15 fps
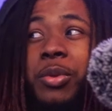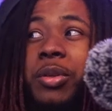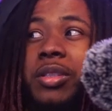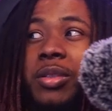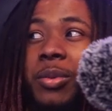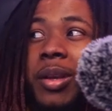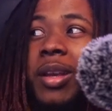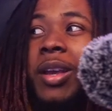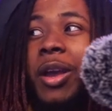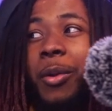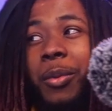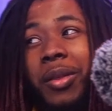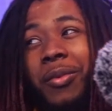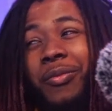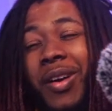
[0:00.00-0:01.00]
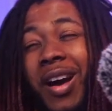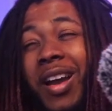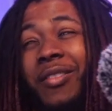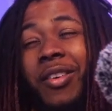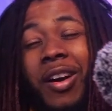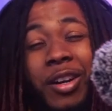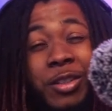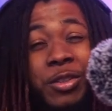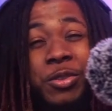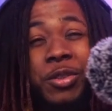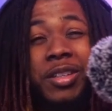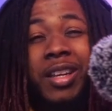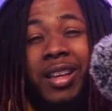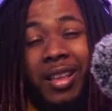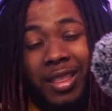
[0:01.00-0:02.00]
walks away with
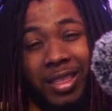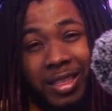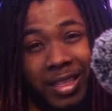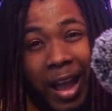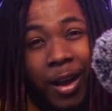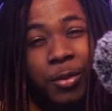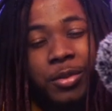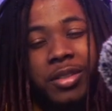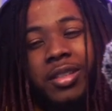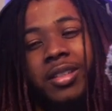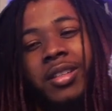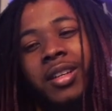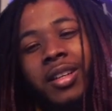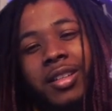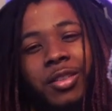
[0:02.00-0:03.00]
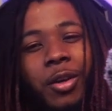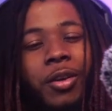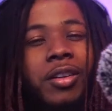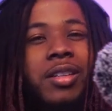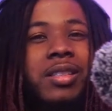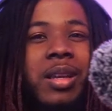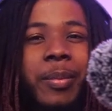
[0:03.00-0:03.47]
500,000 dollars,